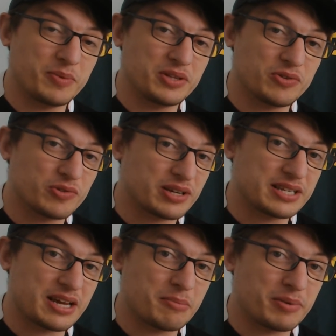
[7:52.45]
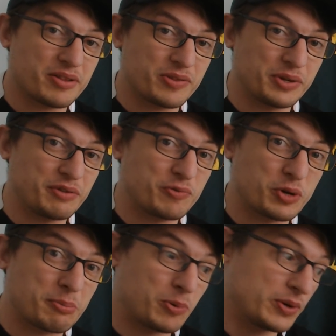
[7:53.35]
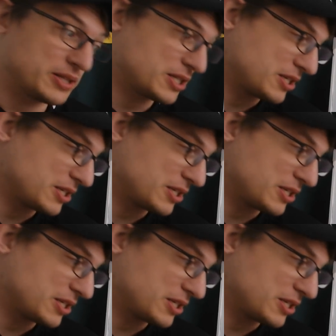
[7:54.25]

when you're already down by 30, 40 points.